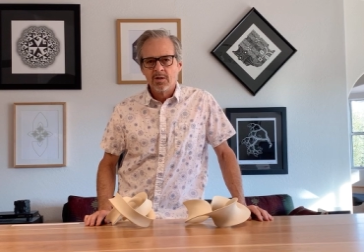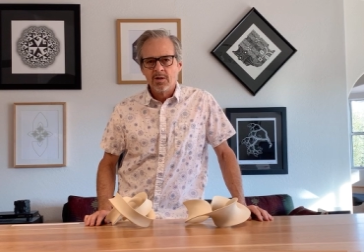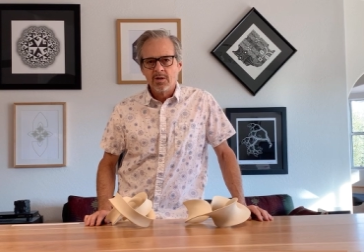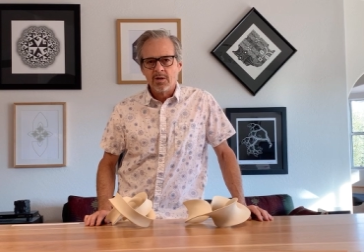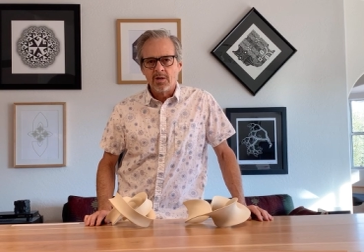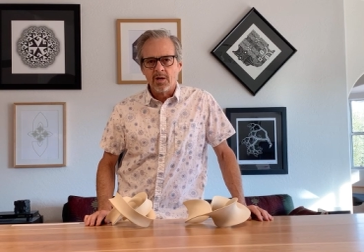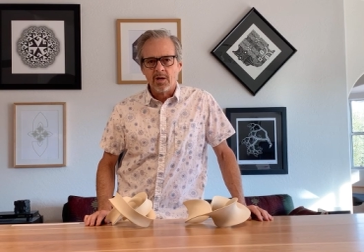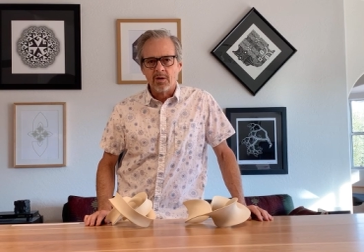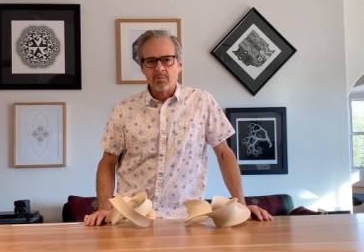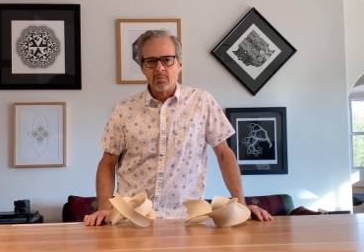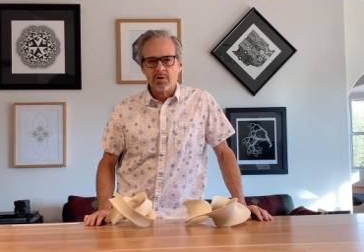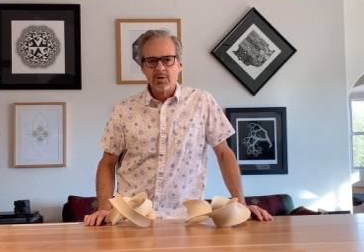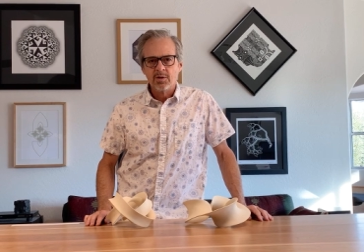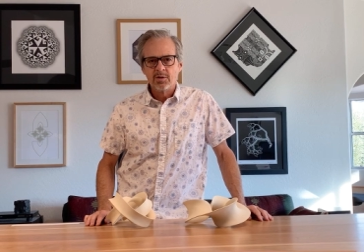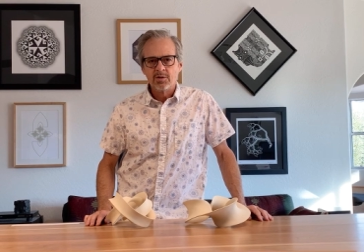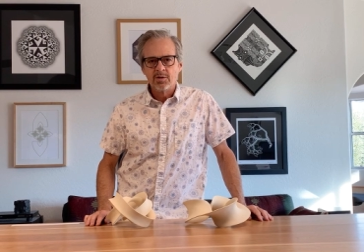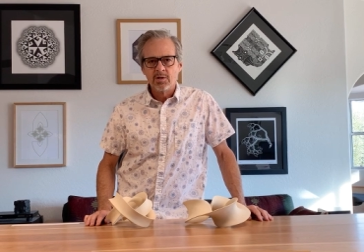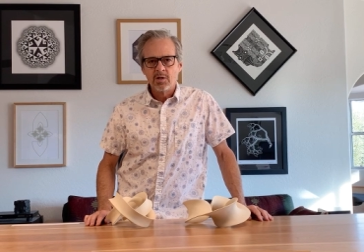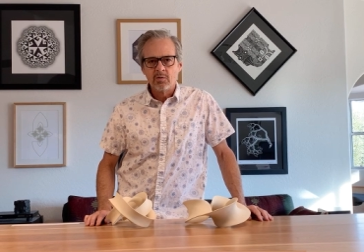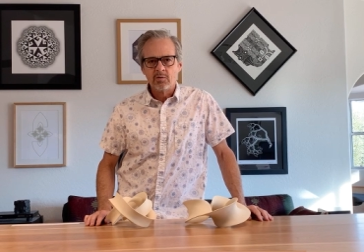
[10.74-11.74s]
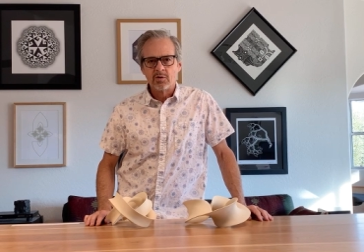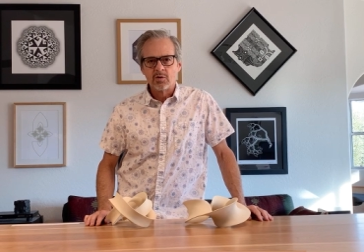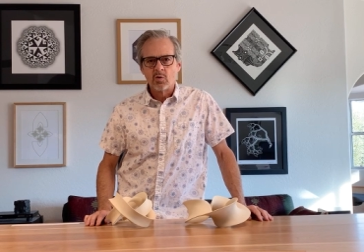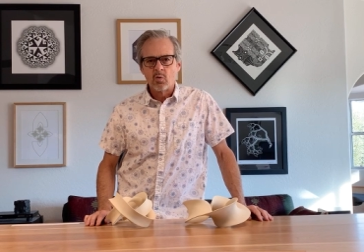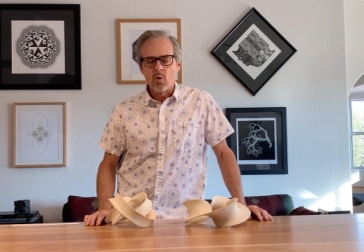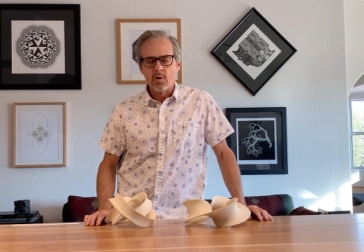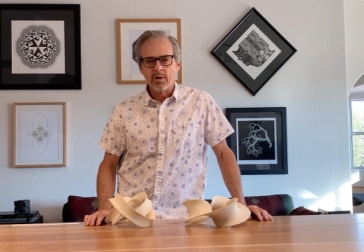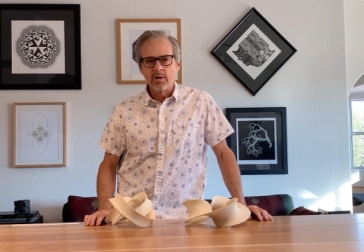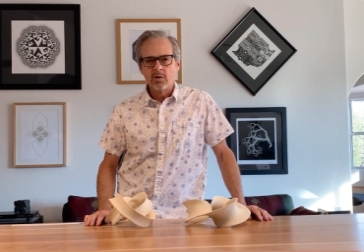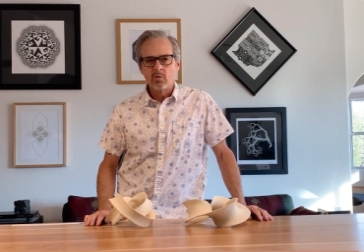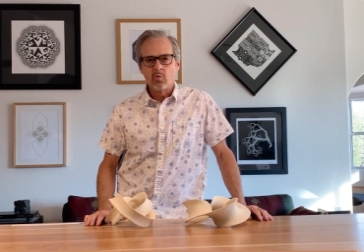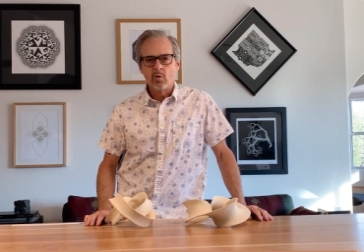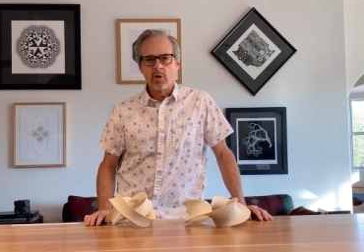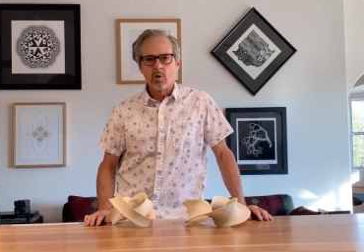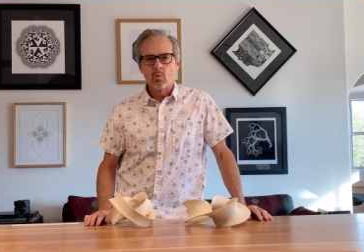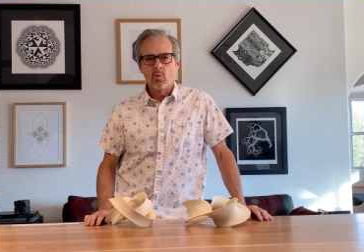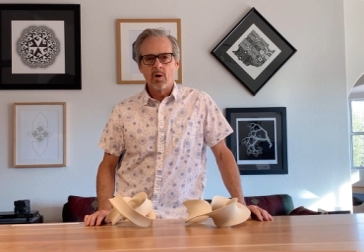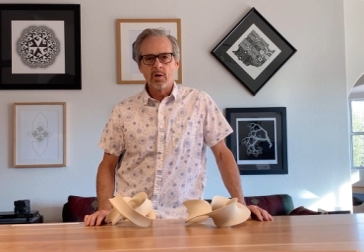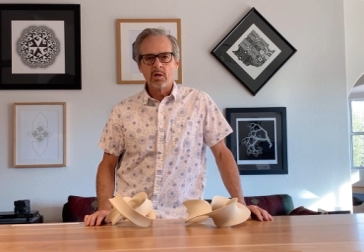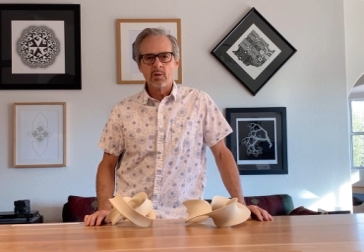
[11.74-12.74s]
And this year in
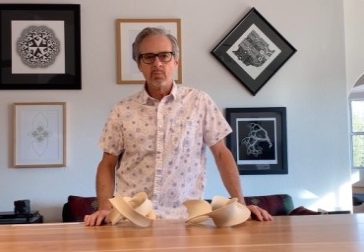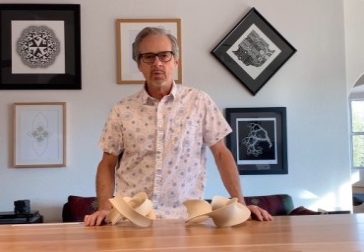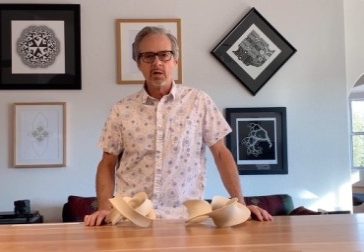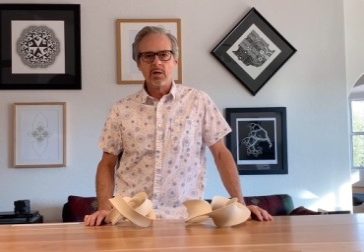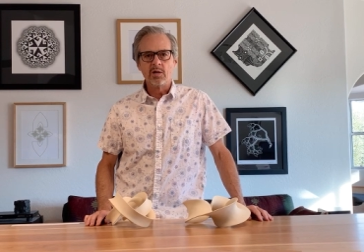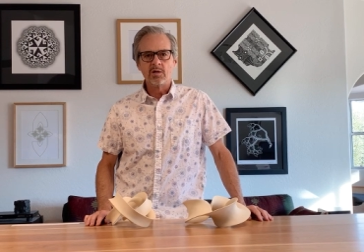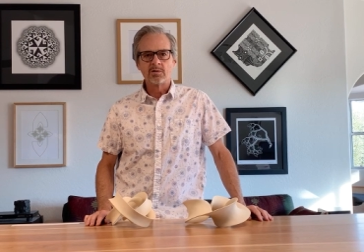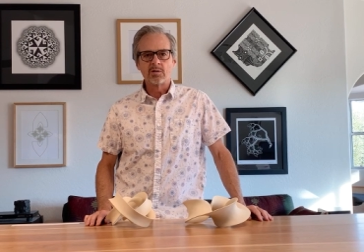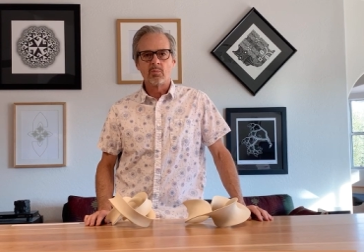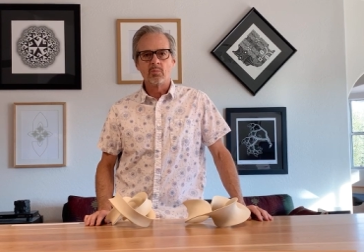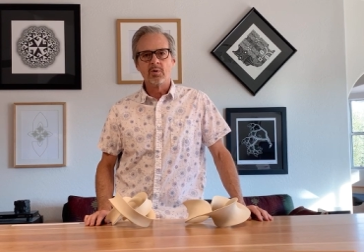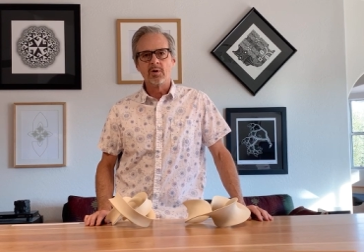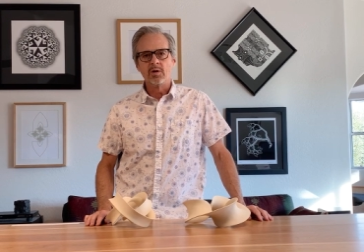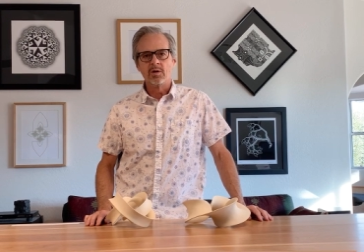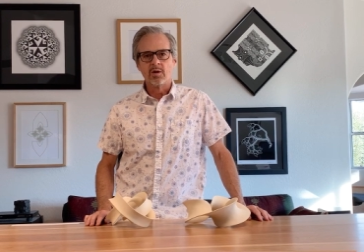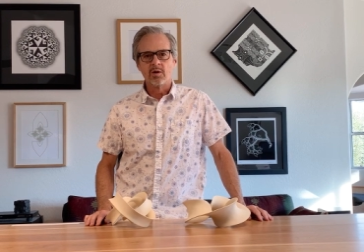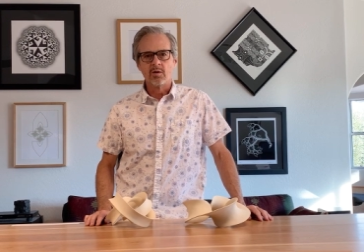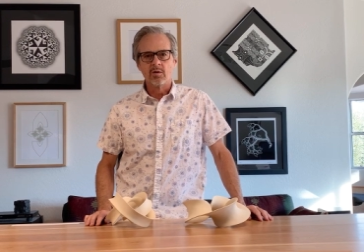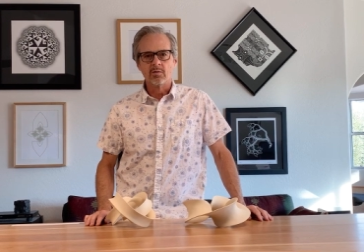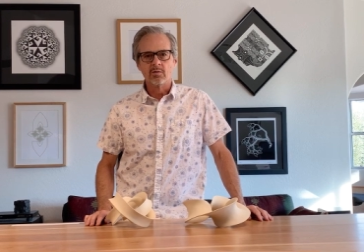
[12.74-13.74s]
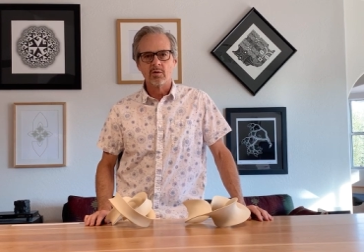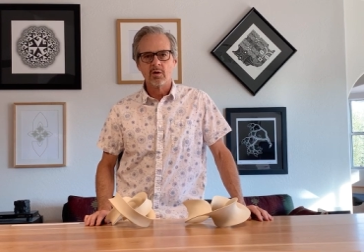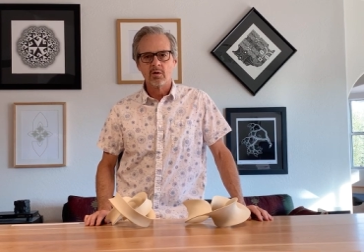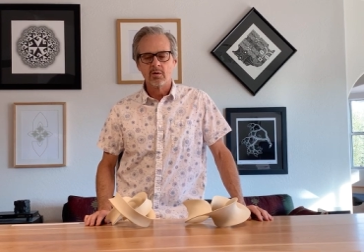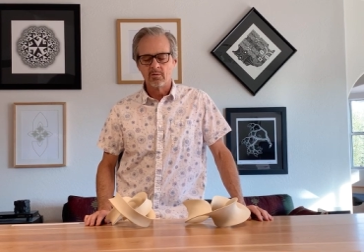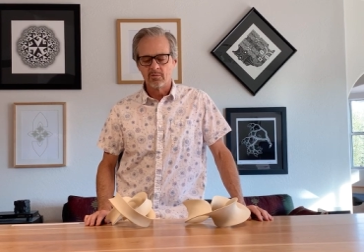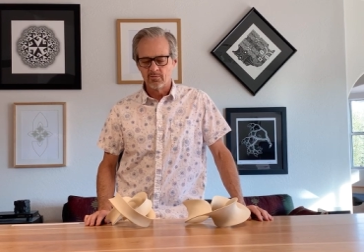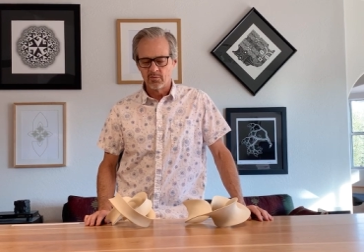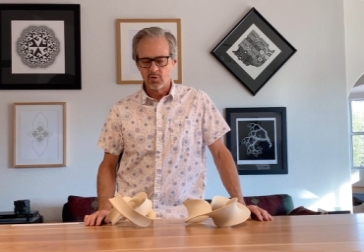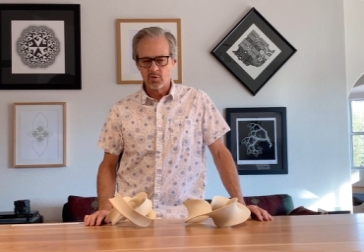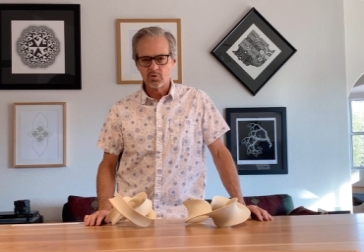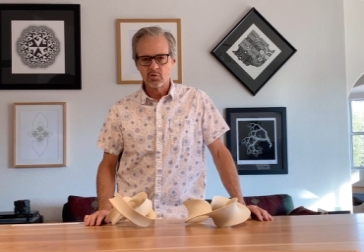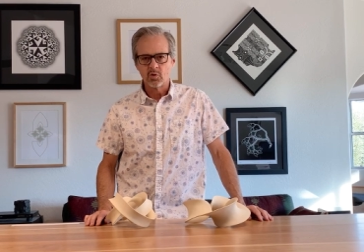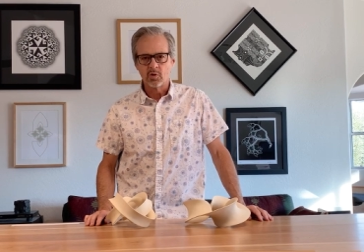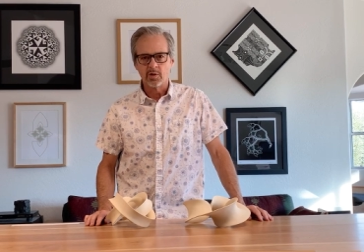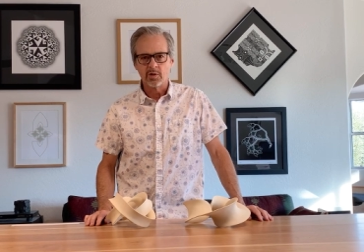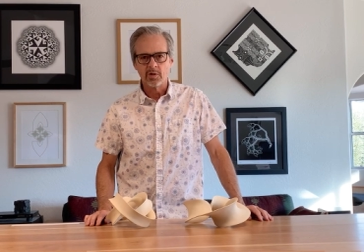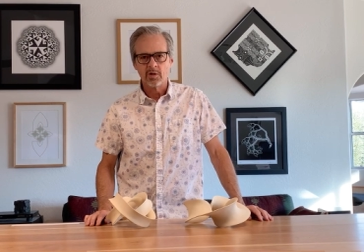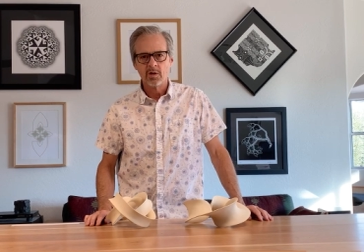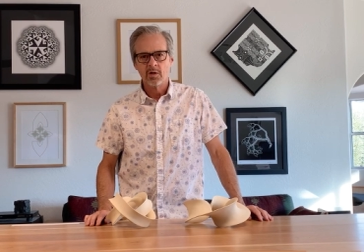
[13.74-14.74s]
2021, the meetings are being held virtually,